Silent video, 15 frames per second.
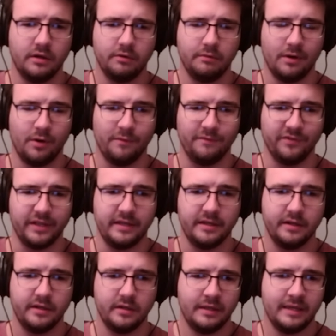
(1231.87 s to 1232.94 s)
Well, hopefully.
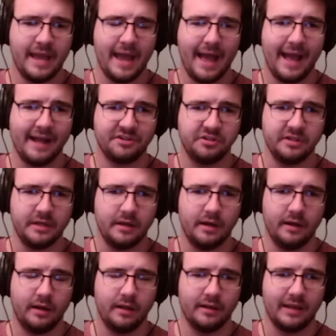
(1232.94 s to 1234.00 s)
Yeah, actually,
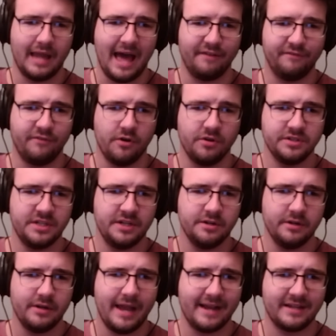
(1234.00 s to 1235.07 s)
a lot falls
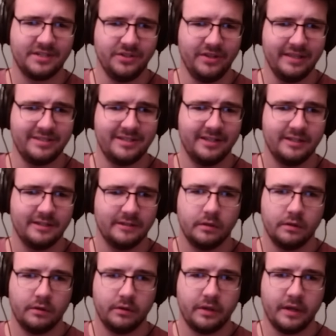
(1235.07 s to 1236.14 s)
here. Excellent.
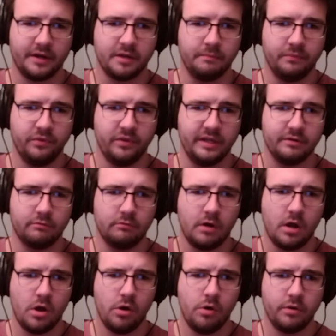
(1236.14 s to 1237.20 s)
Got a complete
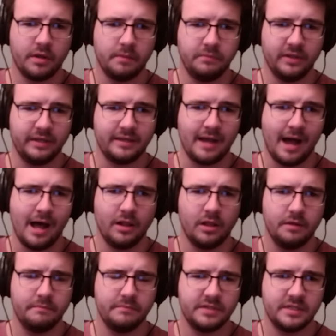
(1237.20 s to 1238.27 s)
row, complete
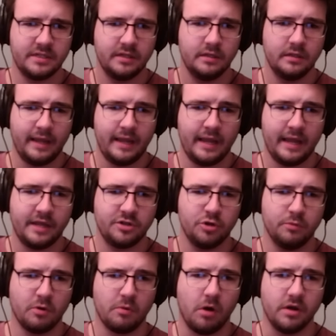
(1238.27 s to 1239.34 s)
columns, and
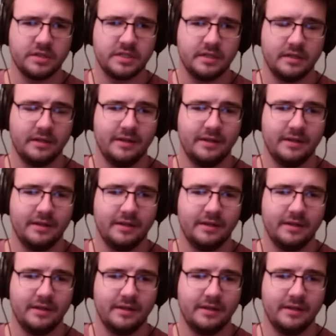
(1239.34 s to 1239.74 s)
2 more walls.